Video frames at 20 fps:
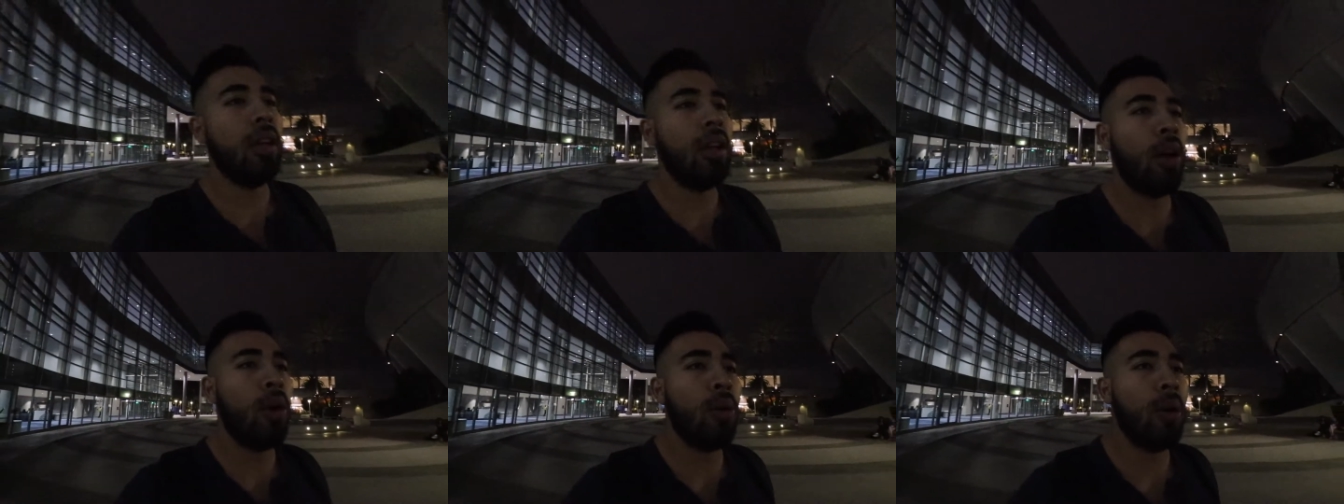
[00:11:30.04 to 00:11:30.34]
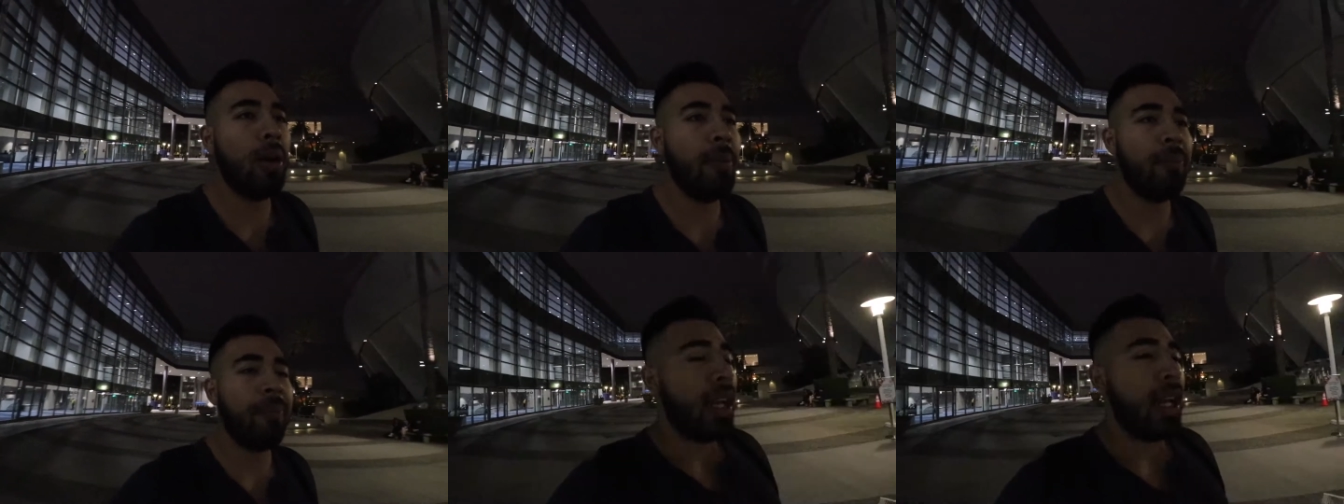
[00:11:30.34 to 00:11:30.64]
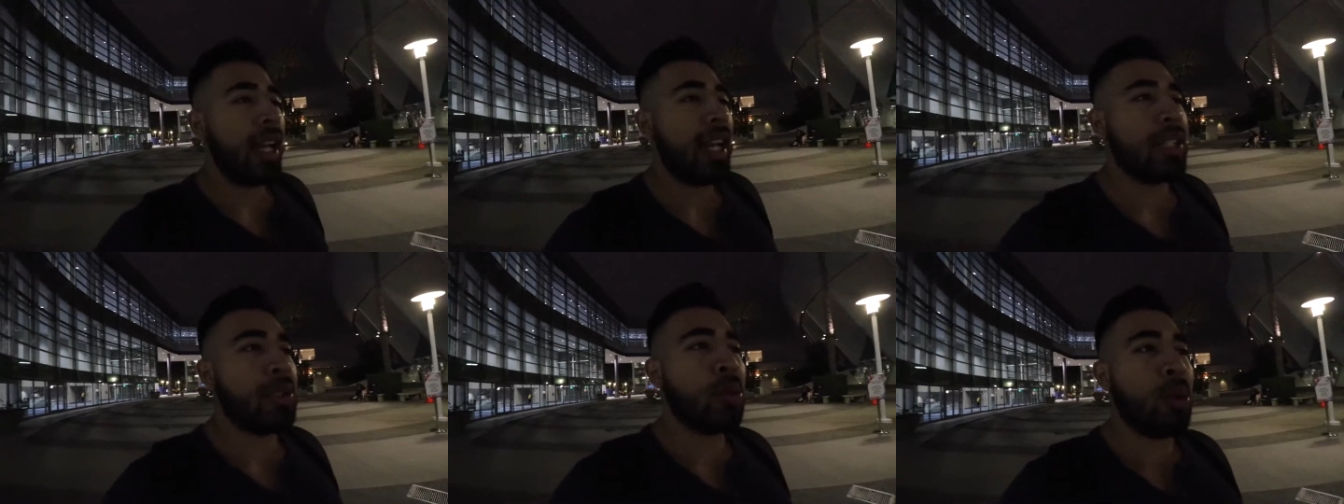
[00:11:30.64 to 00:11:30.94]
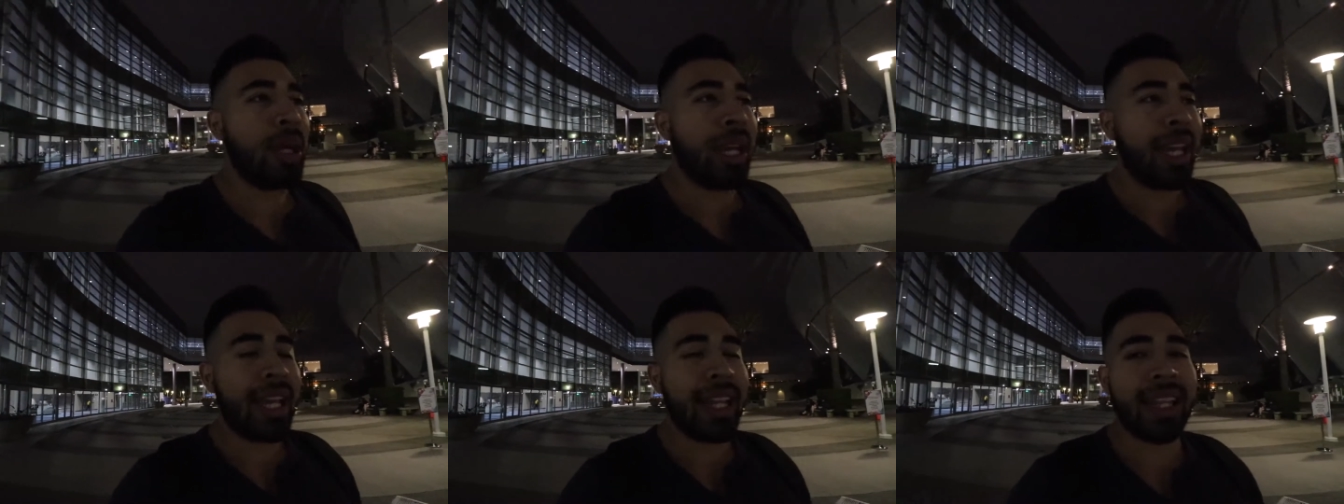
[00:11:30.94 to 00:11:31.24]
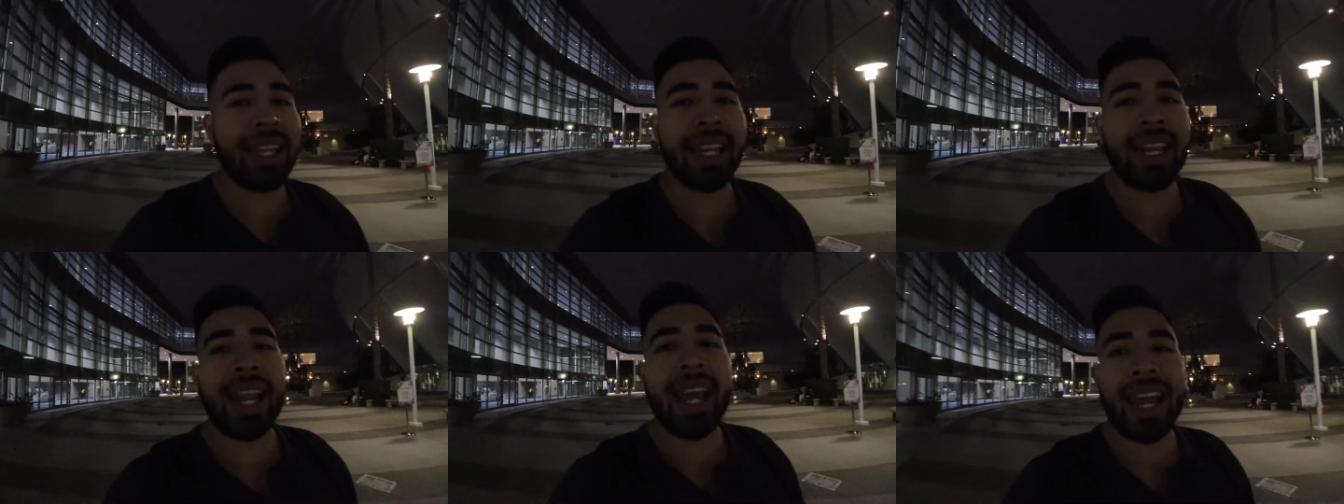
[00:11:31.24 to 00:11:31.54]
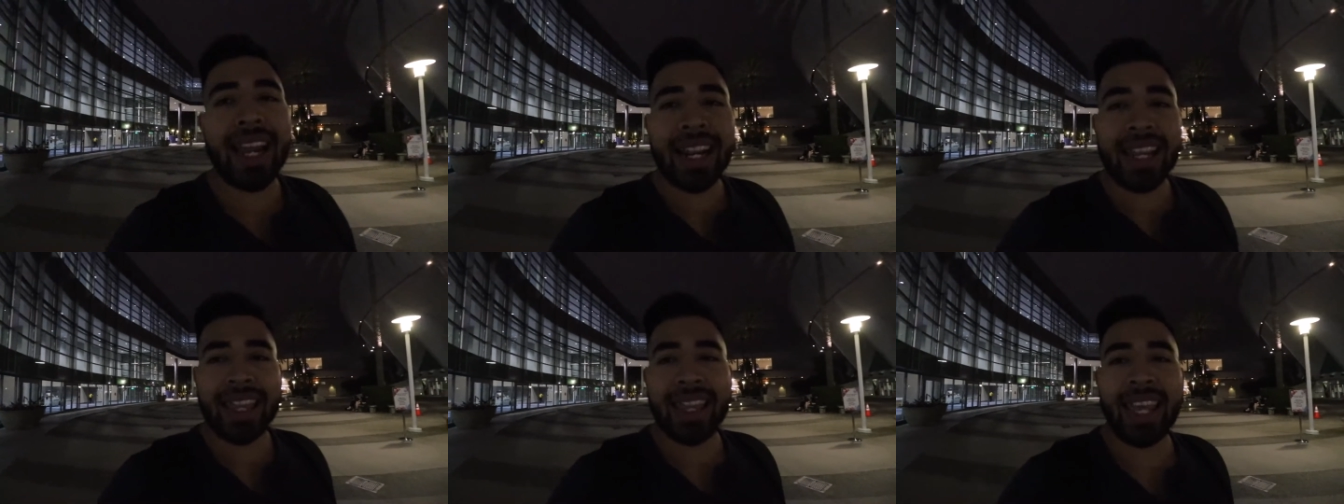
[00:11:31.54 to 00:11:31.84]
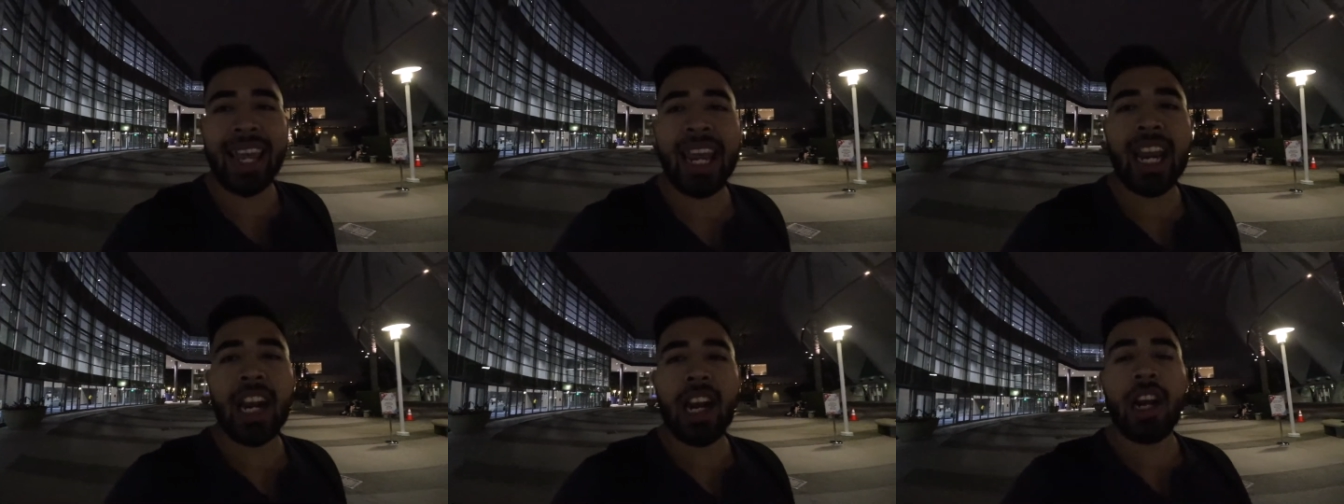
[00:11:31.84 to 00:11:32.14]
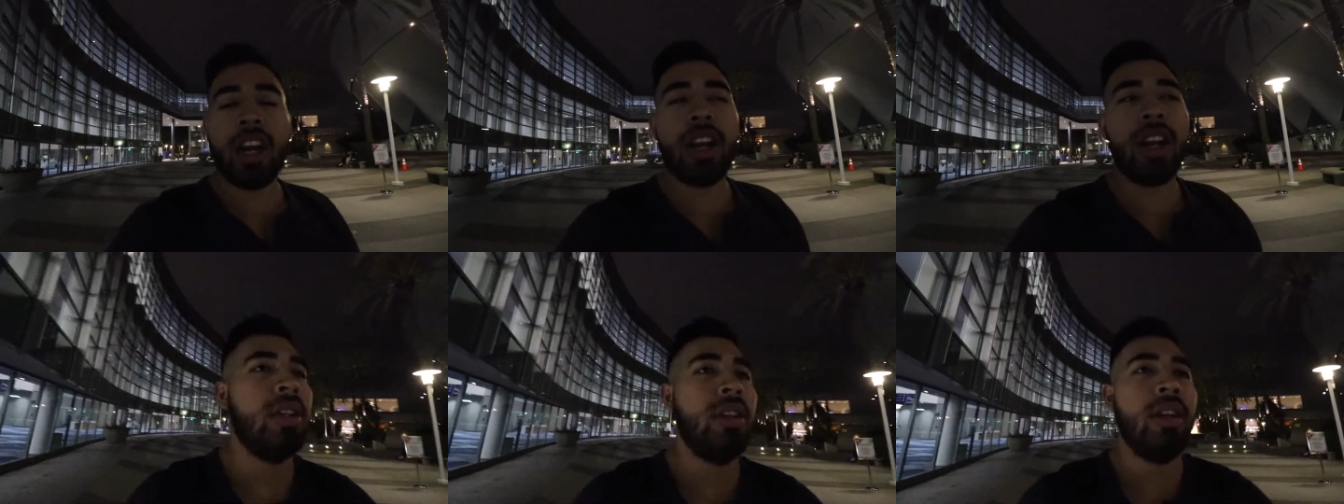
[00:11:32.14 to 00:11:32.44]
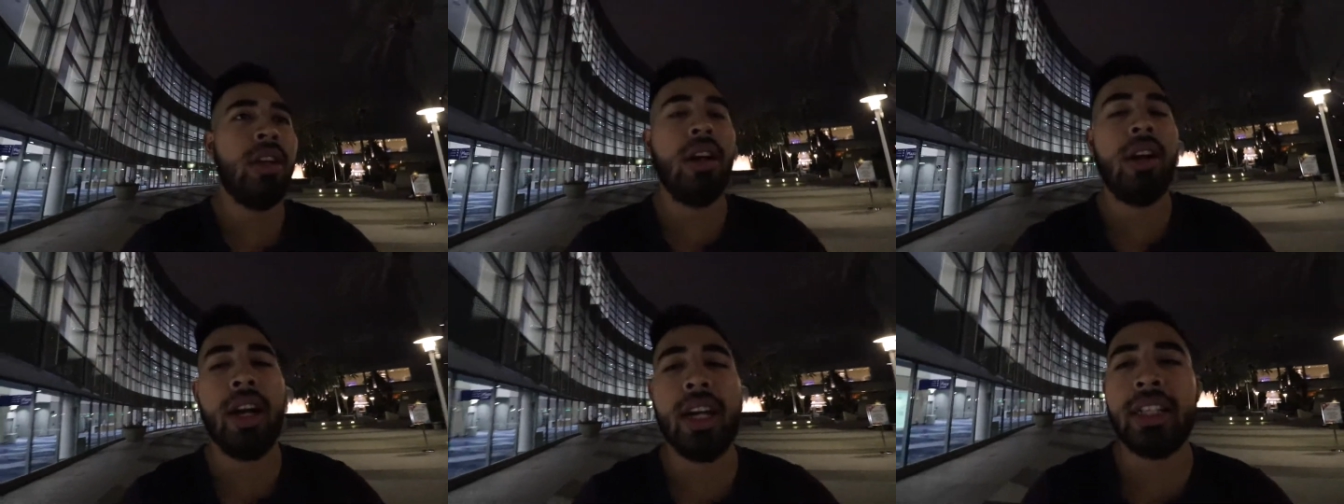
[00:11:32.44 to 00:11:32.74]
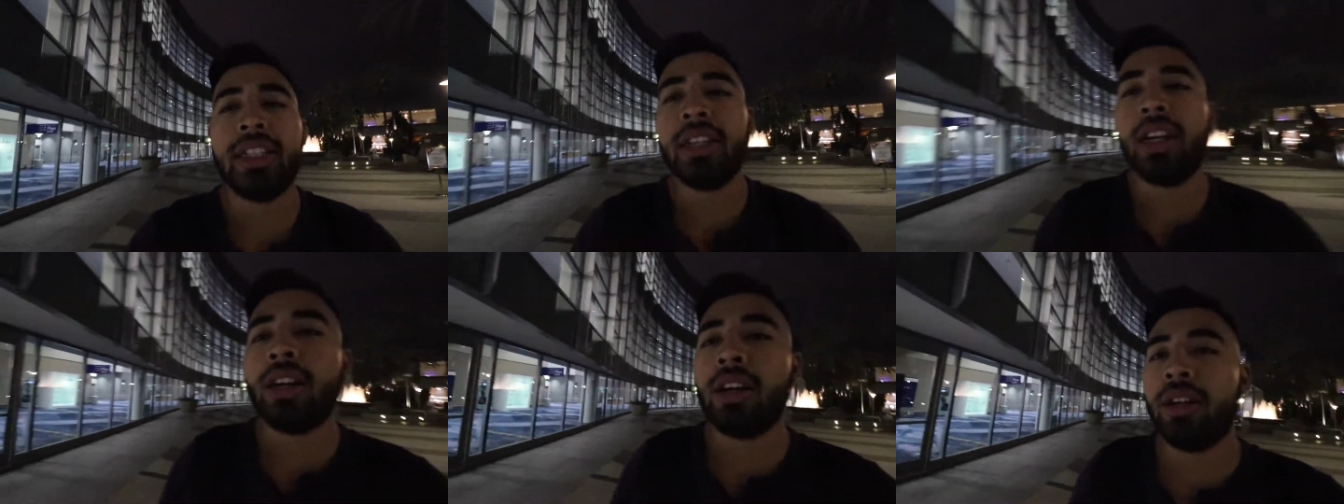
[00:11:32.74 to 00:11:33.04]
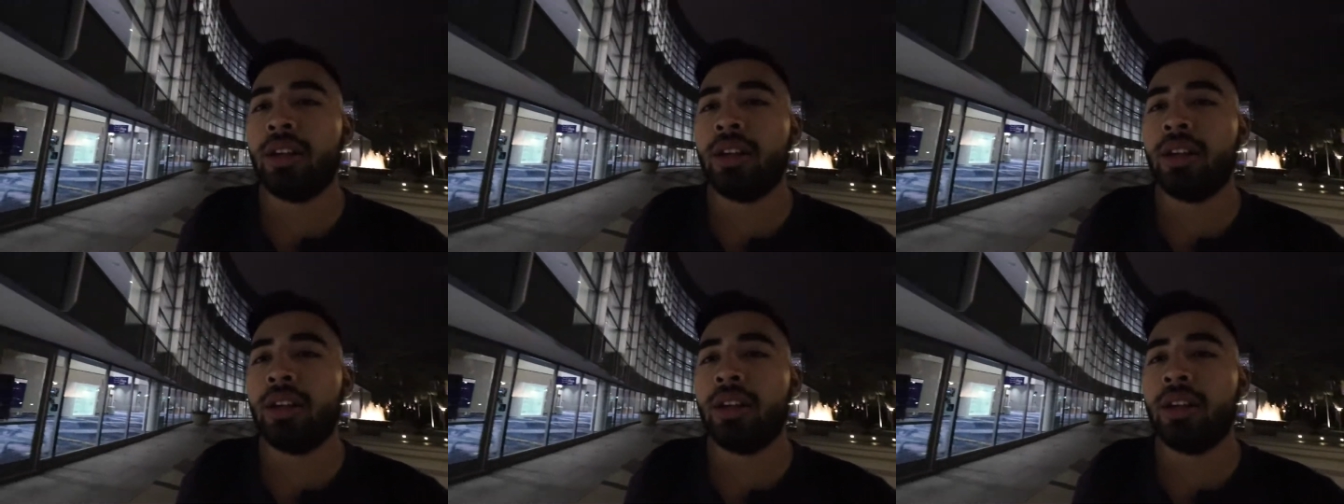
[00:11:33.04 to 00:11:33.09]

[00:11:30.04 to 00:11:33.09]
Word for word: Oh well, I guess we'll end the night there. All right, y'all.